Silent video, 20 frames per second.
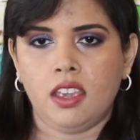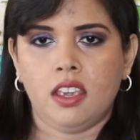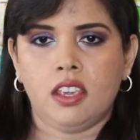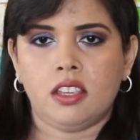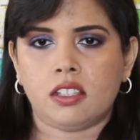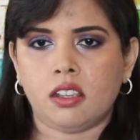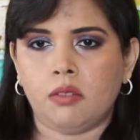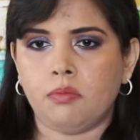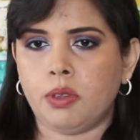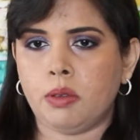
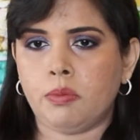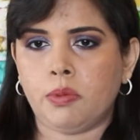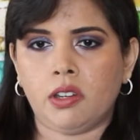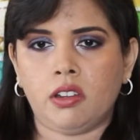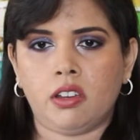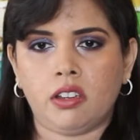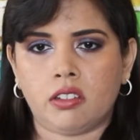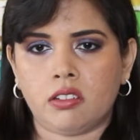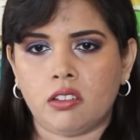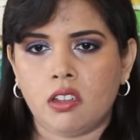Some people
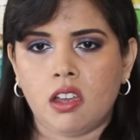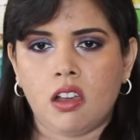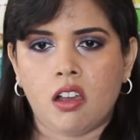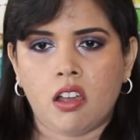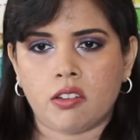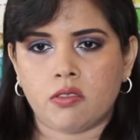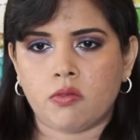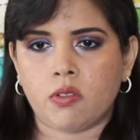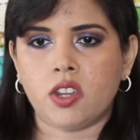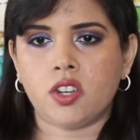like
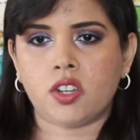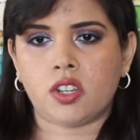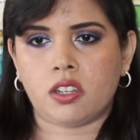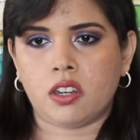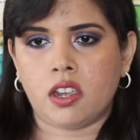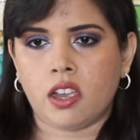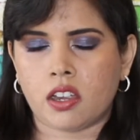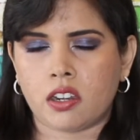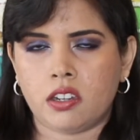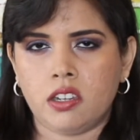hydration,
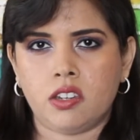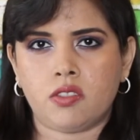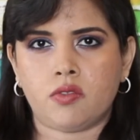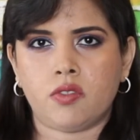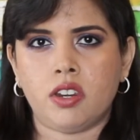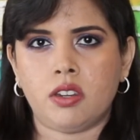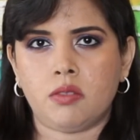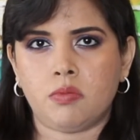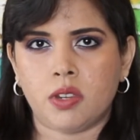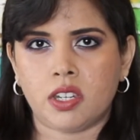acne
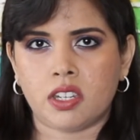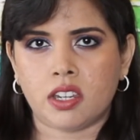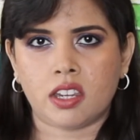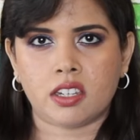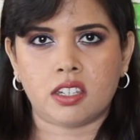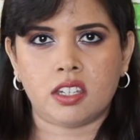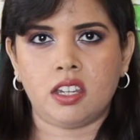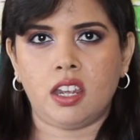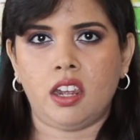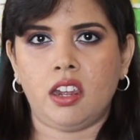treatment,
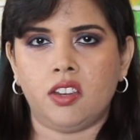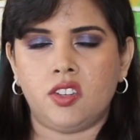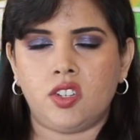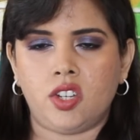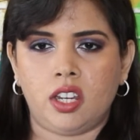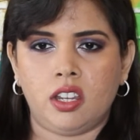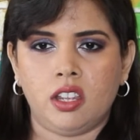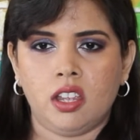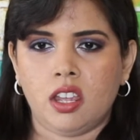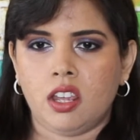
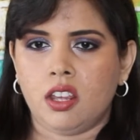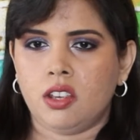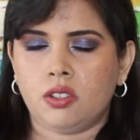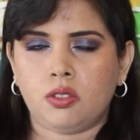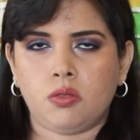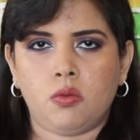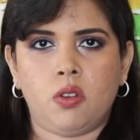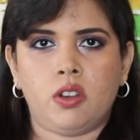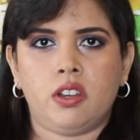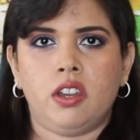anti-aging,
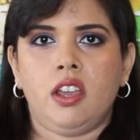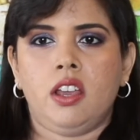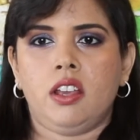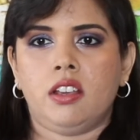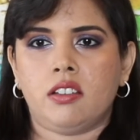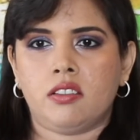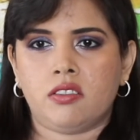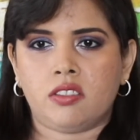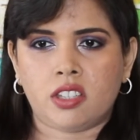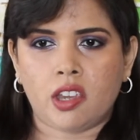so on,
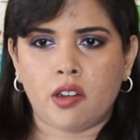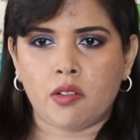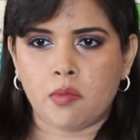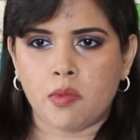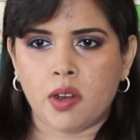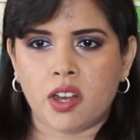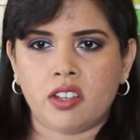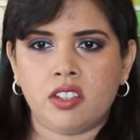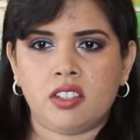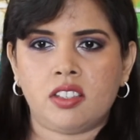
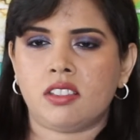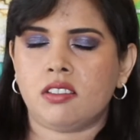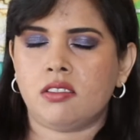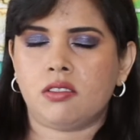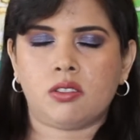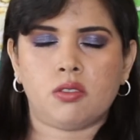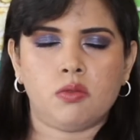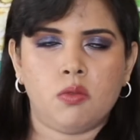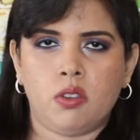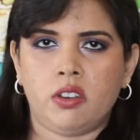ceramides, and
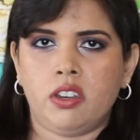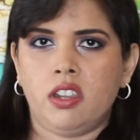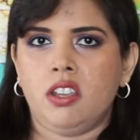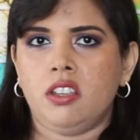so on.